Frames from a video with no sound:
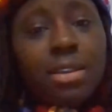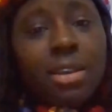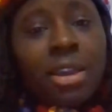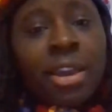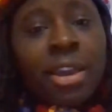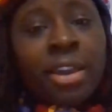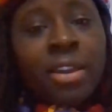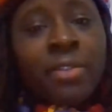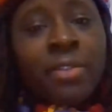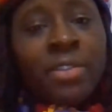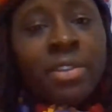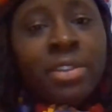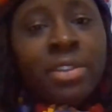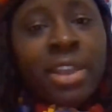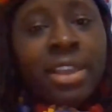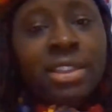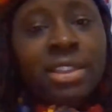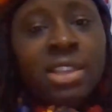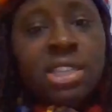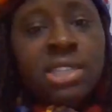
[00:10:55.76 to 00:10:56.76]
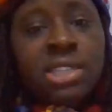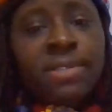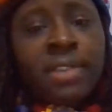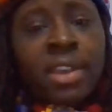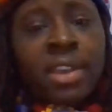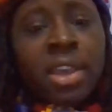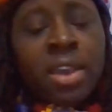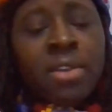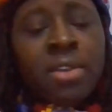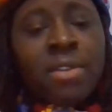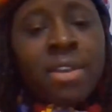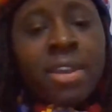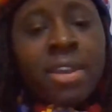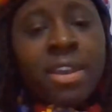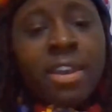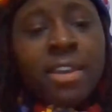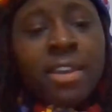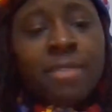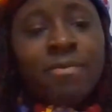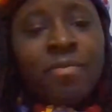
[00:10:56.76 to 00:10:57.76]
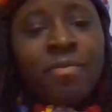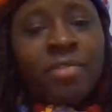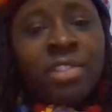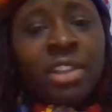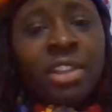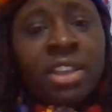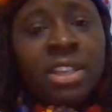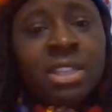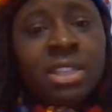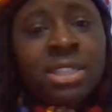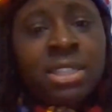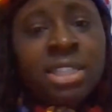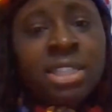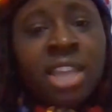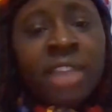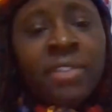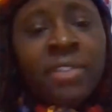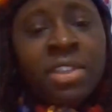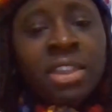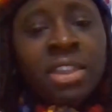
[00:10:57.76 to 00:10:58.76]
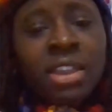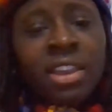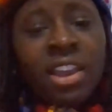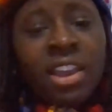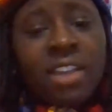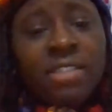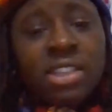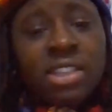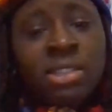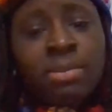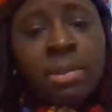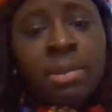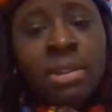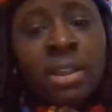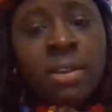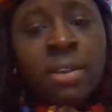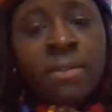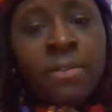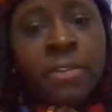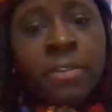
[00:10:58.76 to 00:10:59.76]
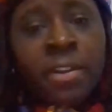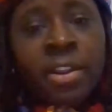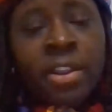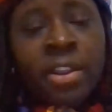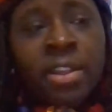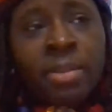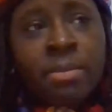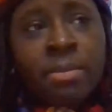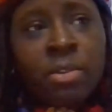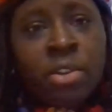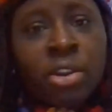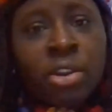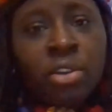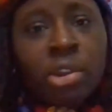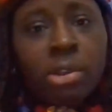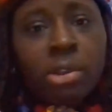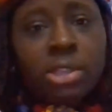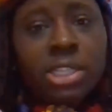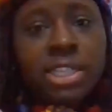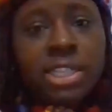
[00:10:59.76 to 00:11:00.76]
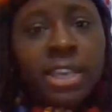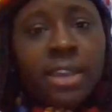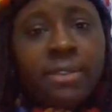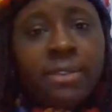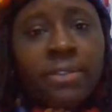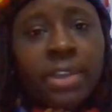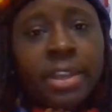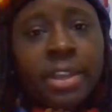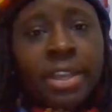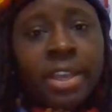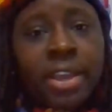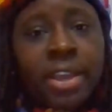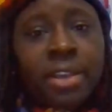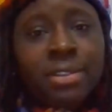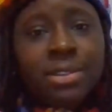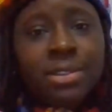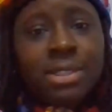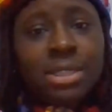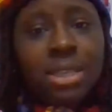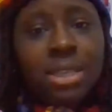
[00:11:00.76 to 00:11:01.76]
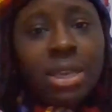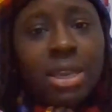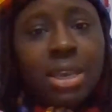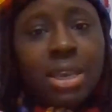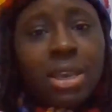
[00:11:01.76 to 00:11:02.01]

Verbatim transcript: I hope you liked this video and please type in the comments below for any more crochet videos.